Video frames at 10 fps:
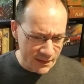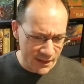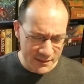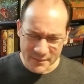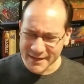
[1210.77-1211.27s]

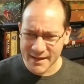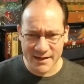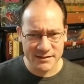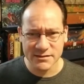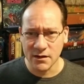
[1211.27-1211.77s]
The
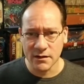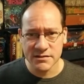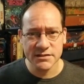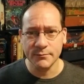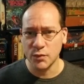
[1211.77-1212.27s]
mechanics are
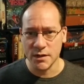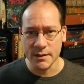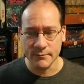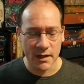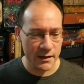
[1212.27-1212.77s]

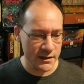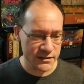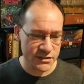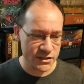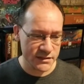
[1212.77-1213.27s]
supreme.
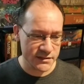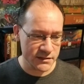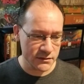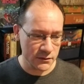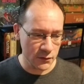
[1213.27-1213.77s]
It's
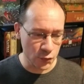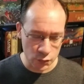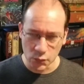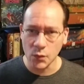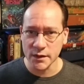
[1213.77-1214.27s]
just
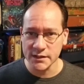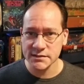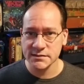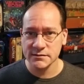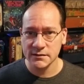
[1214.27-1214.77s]

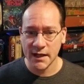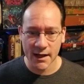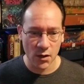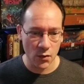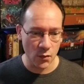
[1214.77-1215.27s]
glorious
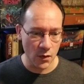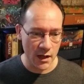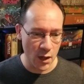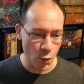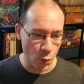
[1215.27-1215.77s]
how
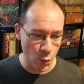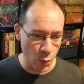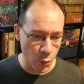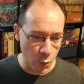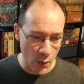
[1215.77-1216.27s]

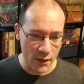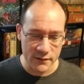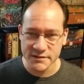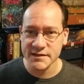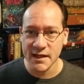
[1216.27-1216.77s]
well
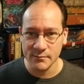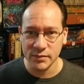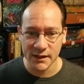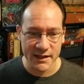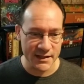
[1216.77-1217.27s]
this game
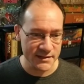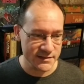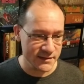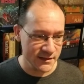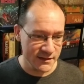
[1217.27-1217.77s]

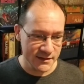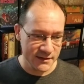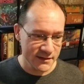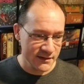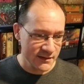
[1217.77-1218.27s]
plays.
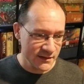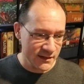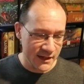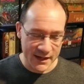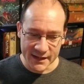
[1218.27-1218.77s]

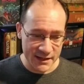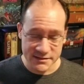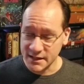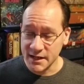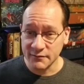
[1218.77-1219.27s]
I can't
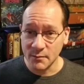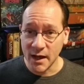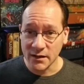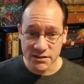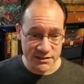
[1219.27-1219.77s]
say enough
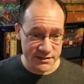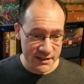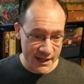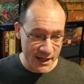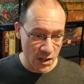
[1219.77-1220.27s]
about just
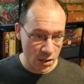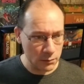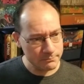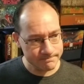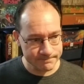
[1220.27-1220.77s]

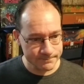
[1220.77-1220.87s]
how